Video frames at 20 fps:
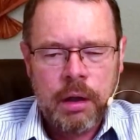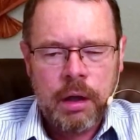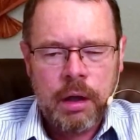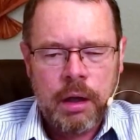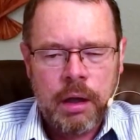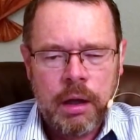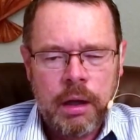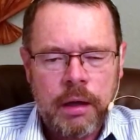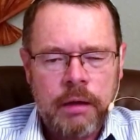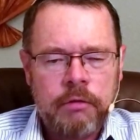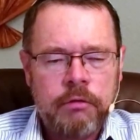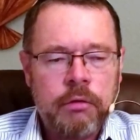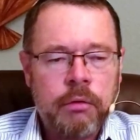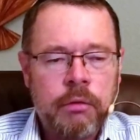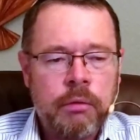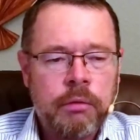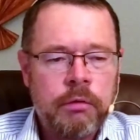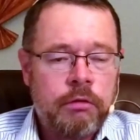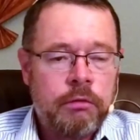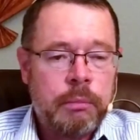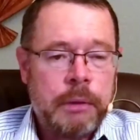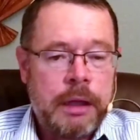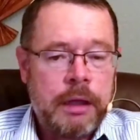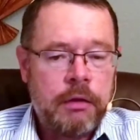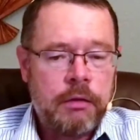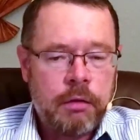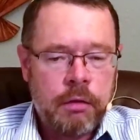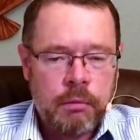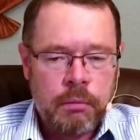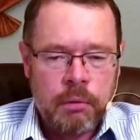He's told to
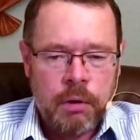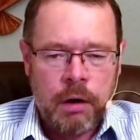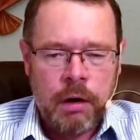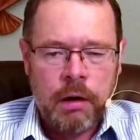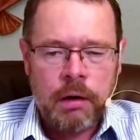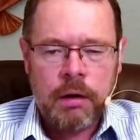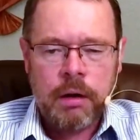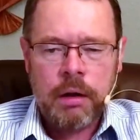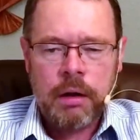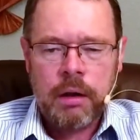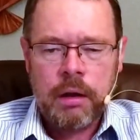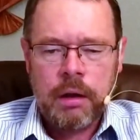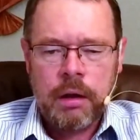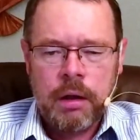speak to the rock,